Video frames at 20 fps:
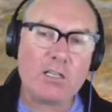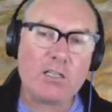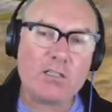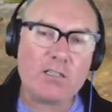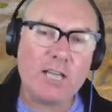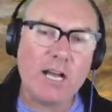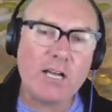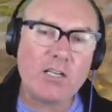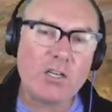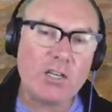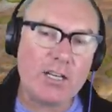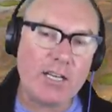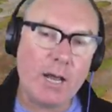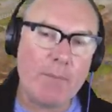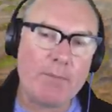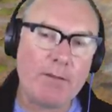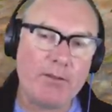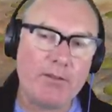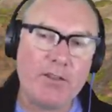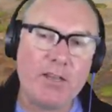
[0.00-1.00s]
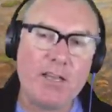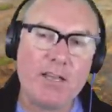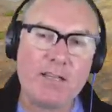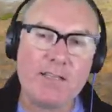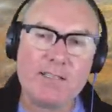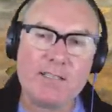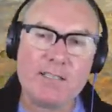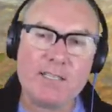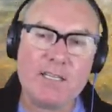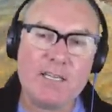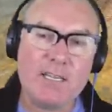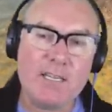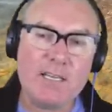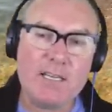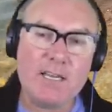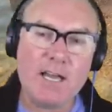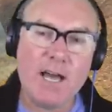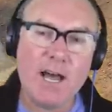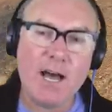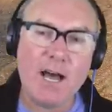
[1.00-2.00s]
touch on a couple of things,
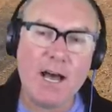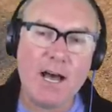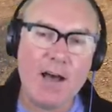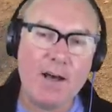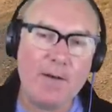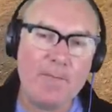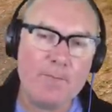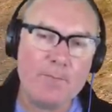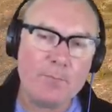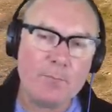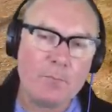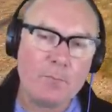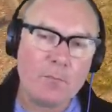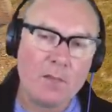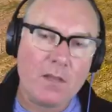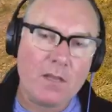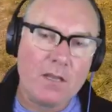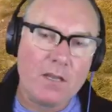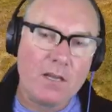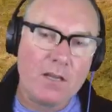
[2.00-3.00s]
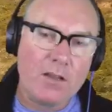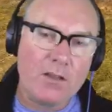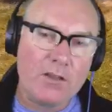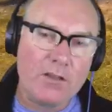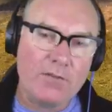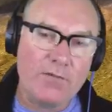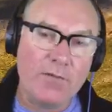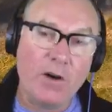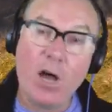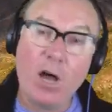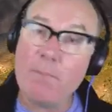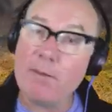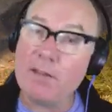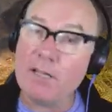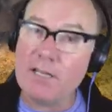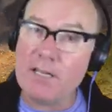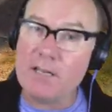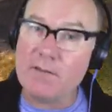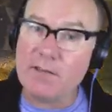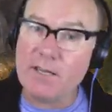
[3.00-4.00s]
the, uh, the
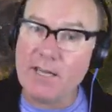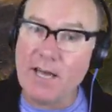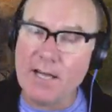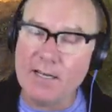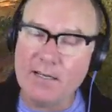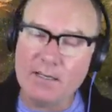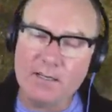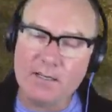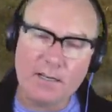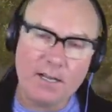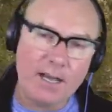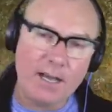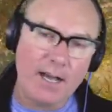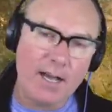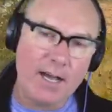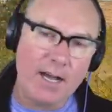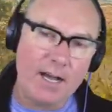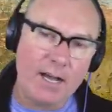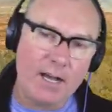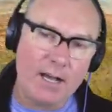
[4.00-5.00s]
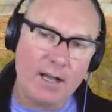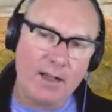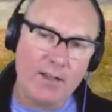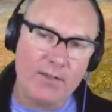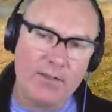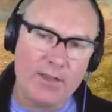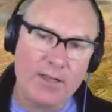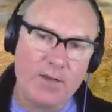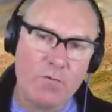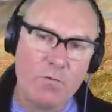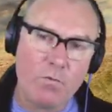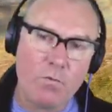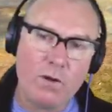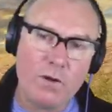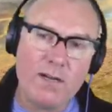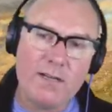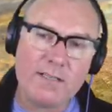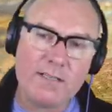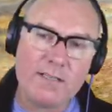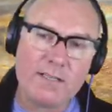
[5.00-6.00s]
viability of the gun, uh, the
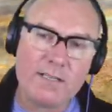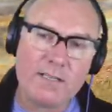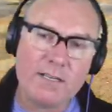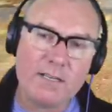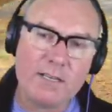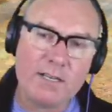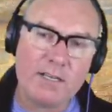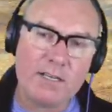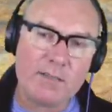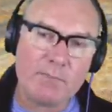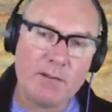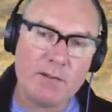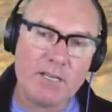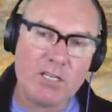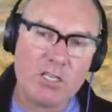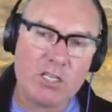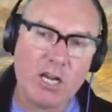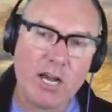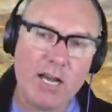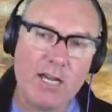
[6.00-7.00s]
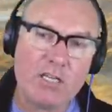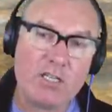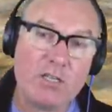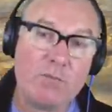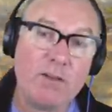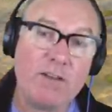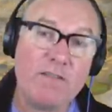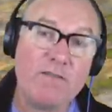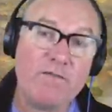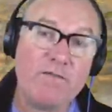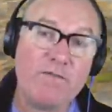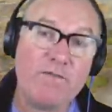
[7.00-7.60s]
reason that it's being changed and being